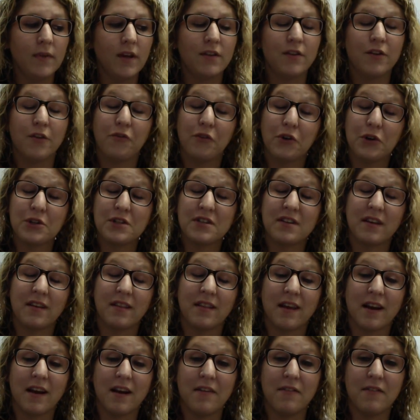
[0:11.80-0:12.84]
The first thing
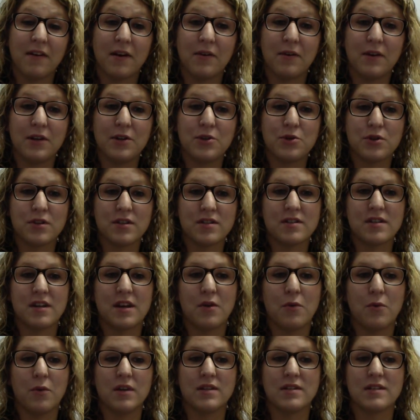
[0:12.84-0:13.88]
that I found
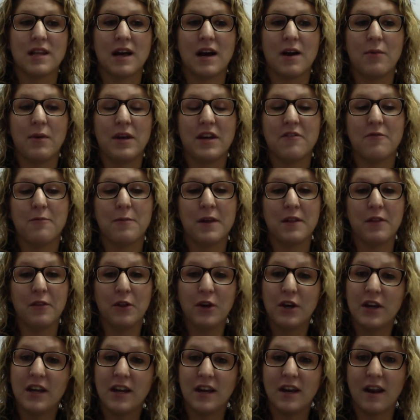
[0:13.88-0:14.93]
interesting was that we have been
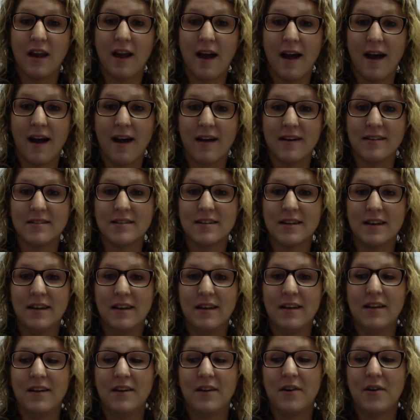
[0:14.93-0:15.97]
looking at
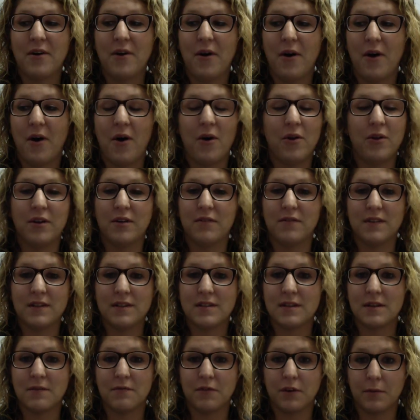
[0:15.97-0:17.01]
all of
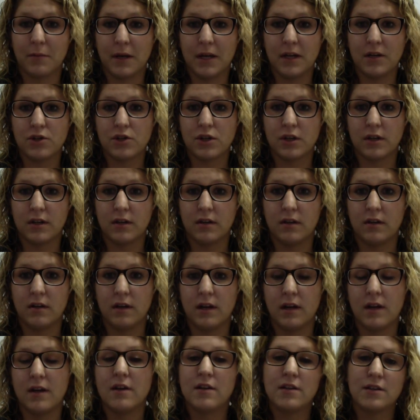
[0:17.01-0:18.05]
this information
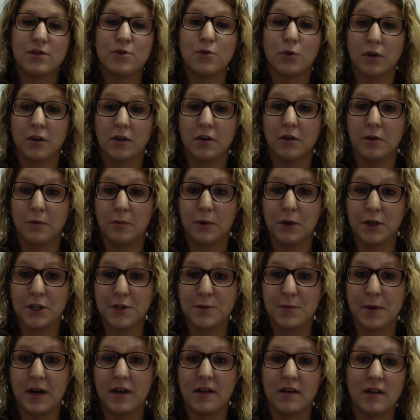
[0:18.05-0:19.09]
in a historical
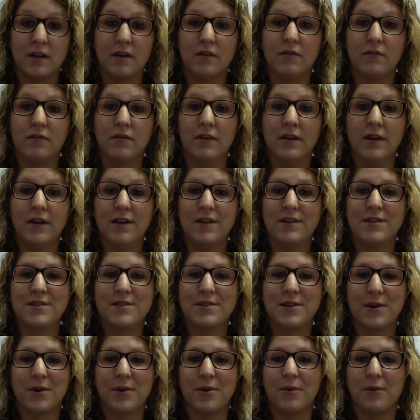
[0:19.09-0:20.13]
perspective.
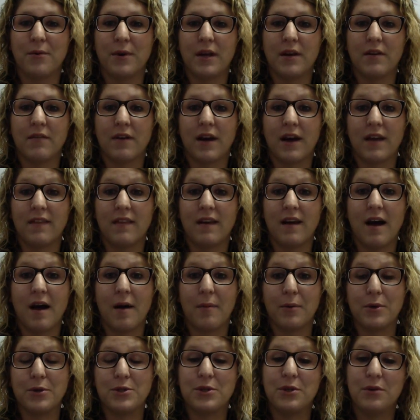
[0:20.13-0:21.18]
So we have had the
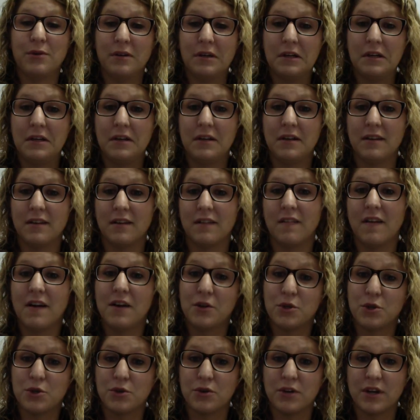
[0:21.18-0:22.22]
opportunity and the
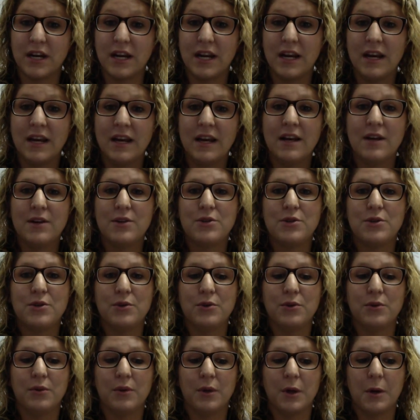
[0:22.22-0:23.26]
luxury
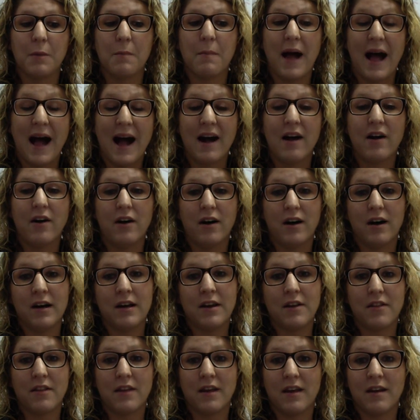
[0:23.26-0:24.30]
to look back
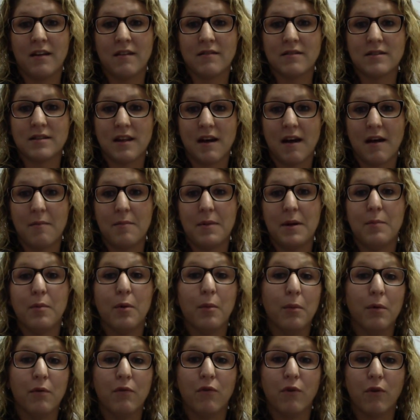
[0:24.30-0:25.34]
on things that people
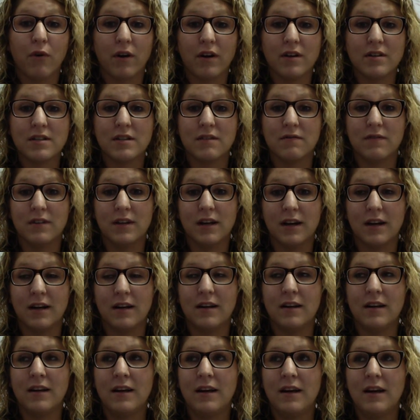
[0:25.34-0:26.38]
before us have
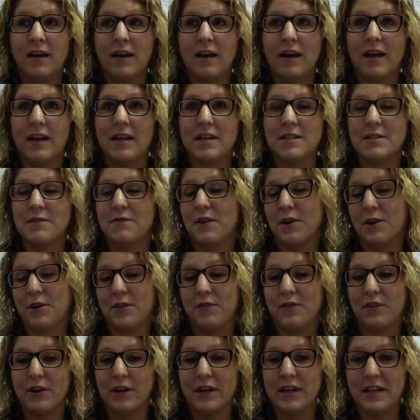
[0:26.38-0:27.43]
done, and it's very,
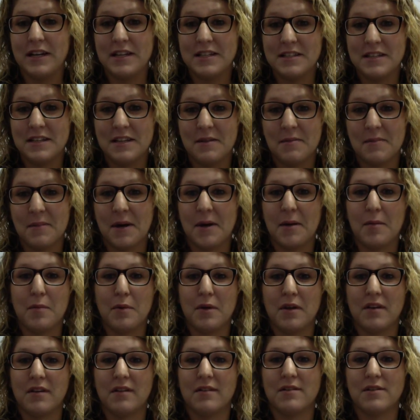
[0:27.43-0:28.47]
very easy, in my
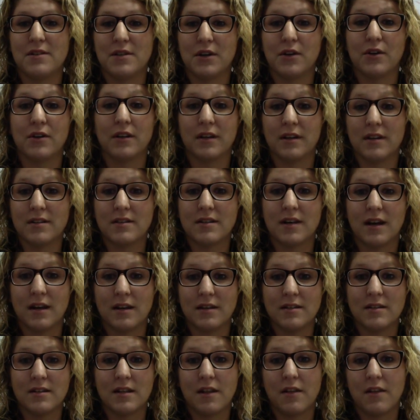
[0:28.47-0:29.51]
opinion, to
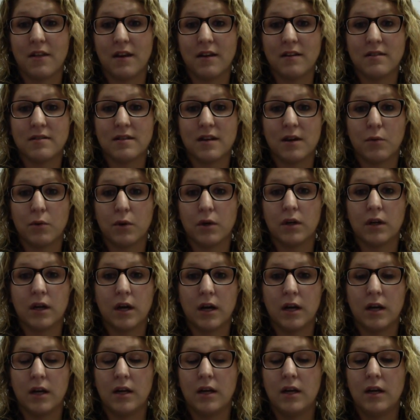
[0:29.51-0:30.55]
criticize the things that were
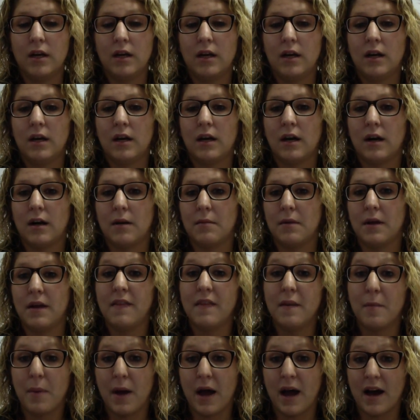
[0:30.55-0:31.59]
done in
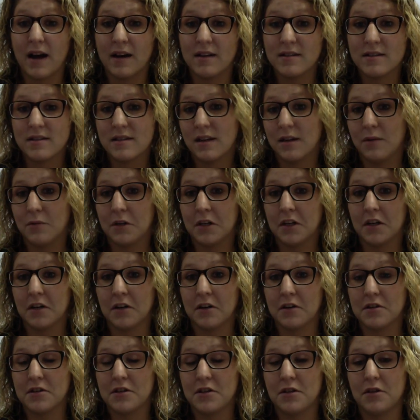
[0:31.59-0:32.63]
the past in
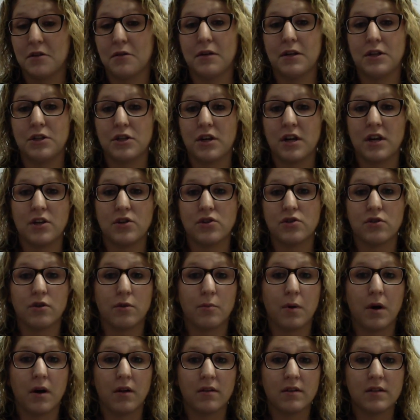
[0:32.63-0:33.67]
regards to educational
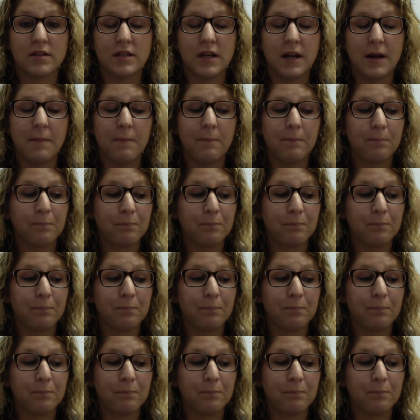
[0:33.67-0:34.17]
policy.